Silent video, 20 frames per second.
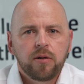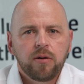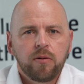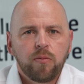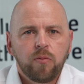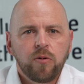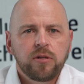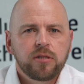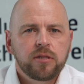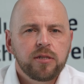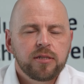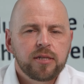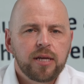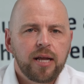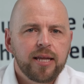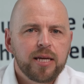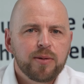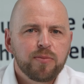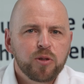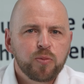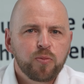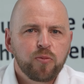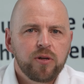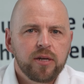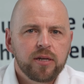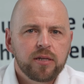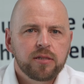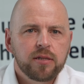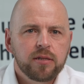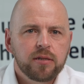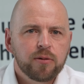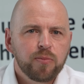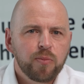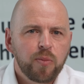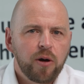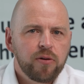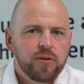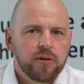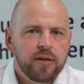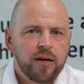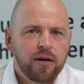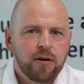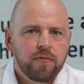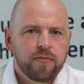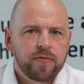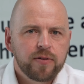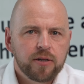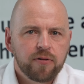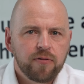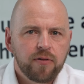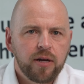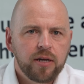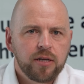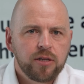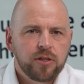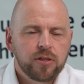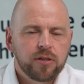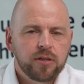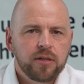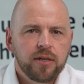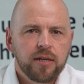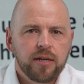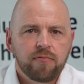Once Intelliam has predicted component health degradation,